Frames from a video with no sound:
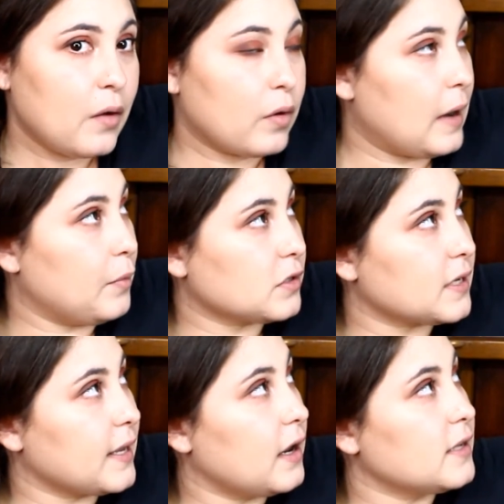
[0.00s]
we're able to
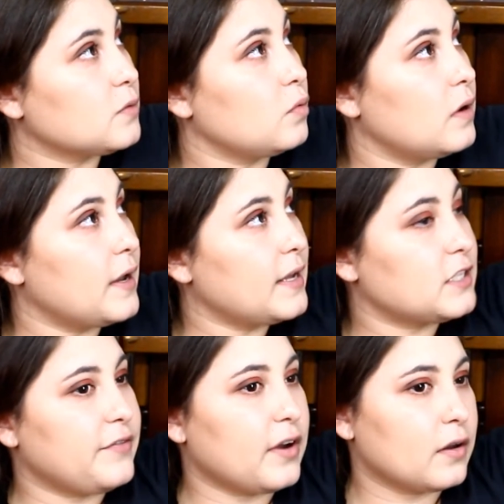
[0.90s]
get us one.
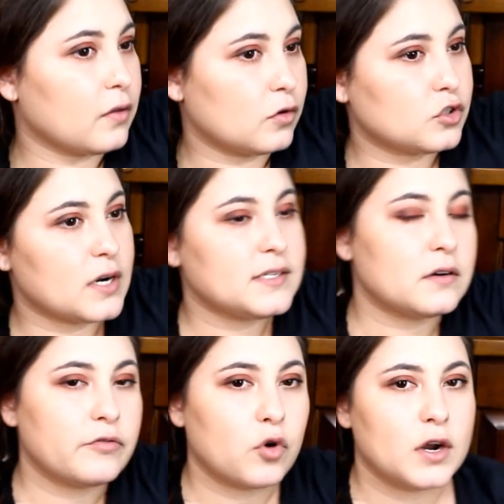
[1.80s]
She found a little
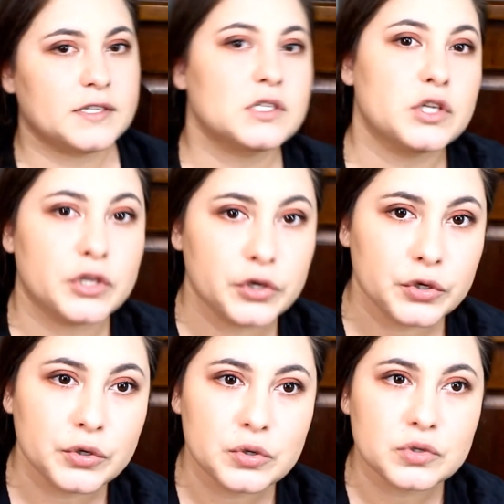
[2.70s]
dresser for us to
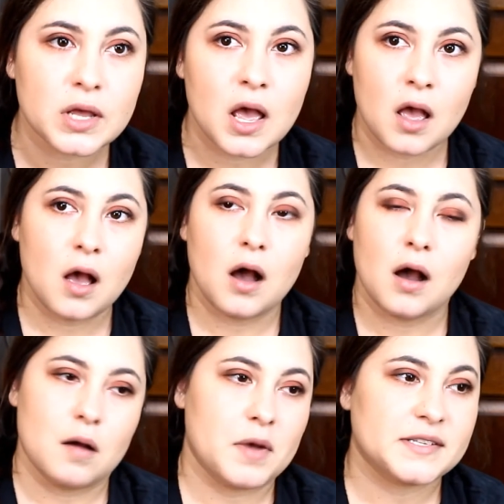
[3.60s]
use.
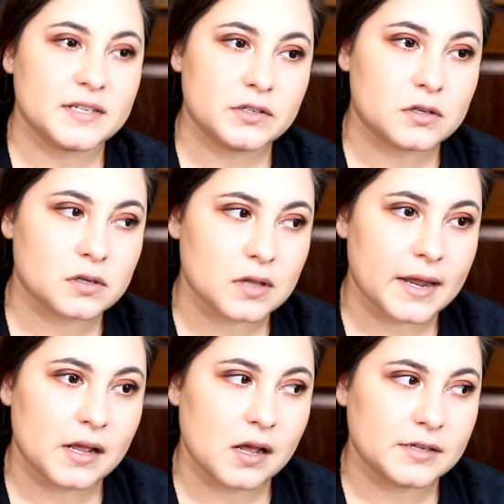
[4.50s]
My sister
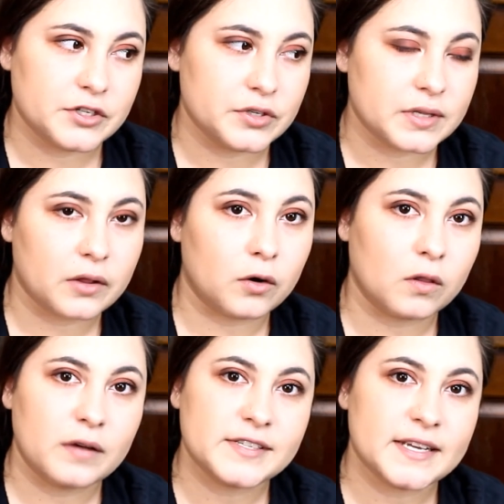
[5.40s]
let us use a little
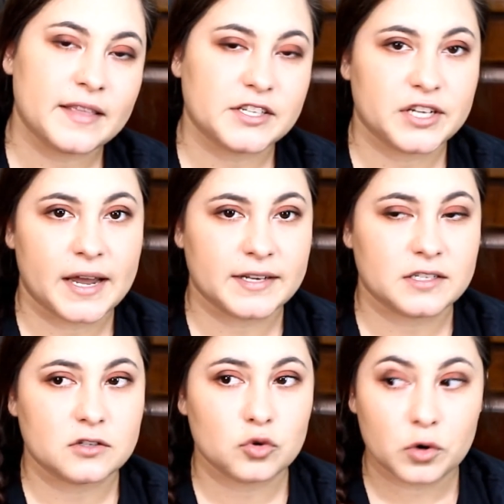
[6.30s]
love seat that she had in
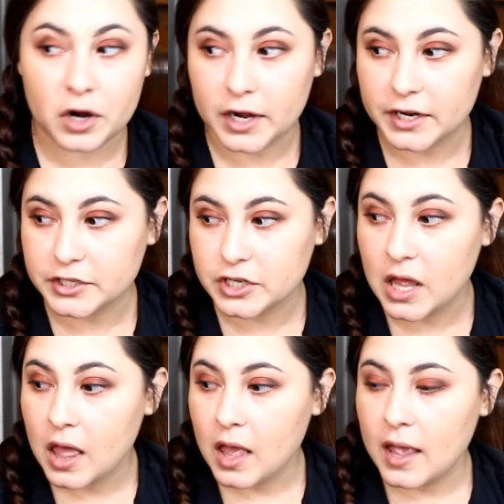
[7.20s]
storage,
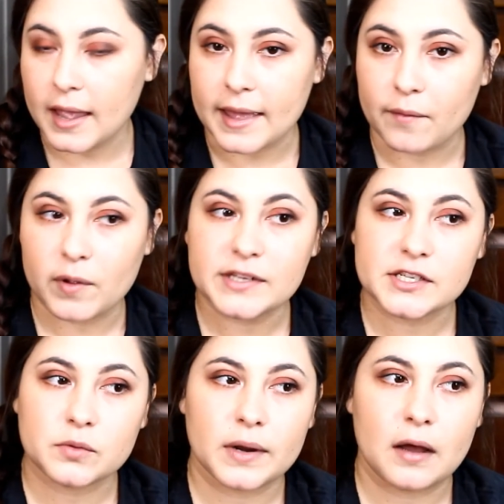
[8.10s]
and we
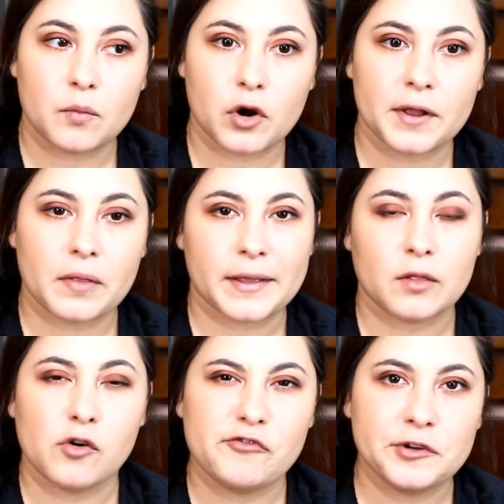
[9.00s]
just went out and brought it like a
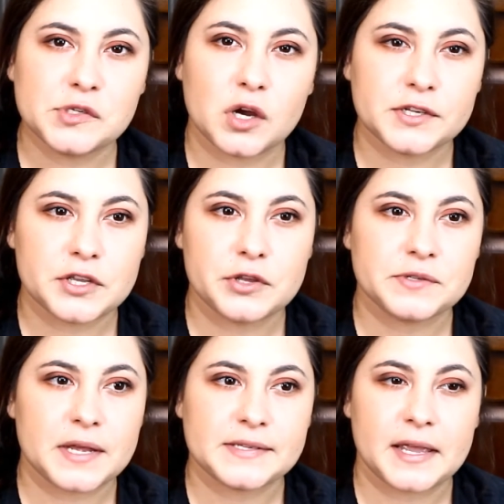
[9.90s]
little futon to
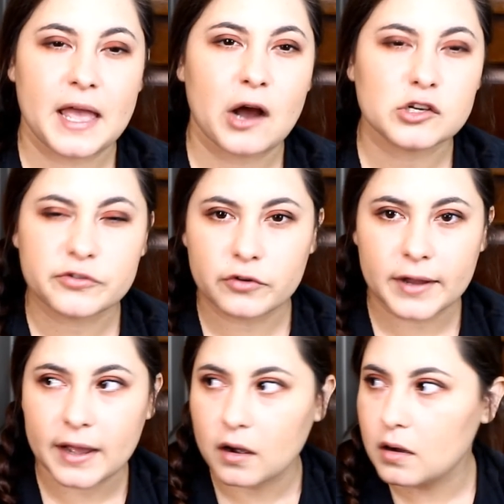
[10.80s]
use as a couch for
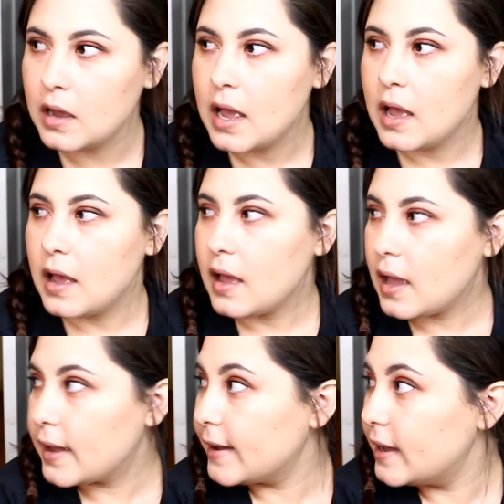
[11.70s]
now.
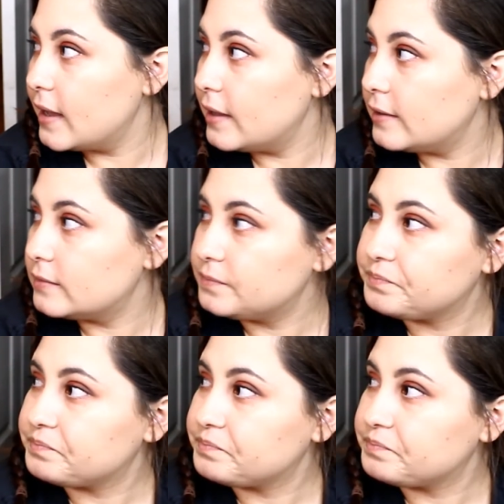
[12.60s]
And